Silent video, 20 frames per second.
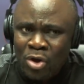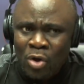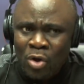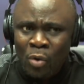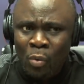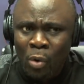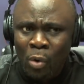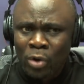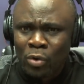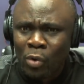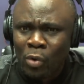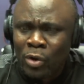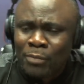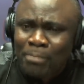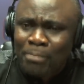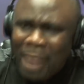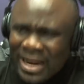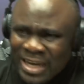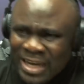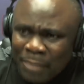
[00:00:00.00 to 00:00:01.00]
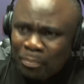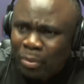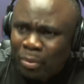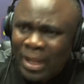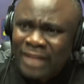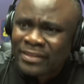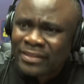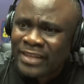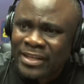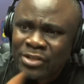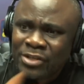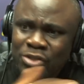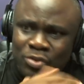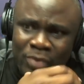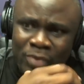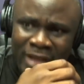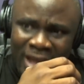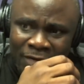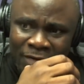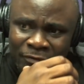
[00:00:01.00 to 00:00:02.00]
would manipulate things
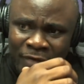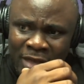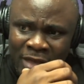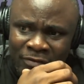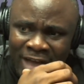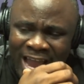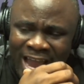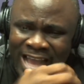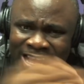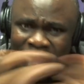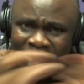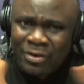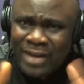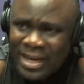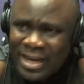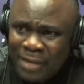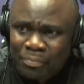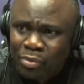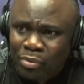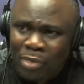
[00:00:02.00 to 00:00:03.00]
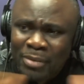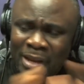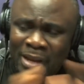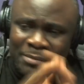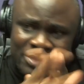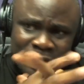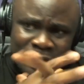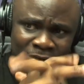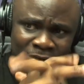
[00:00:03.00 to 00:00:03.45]
to their favor. And you know that the problem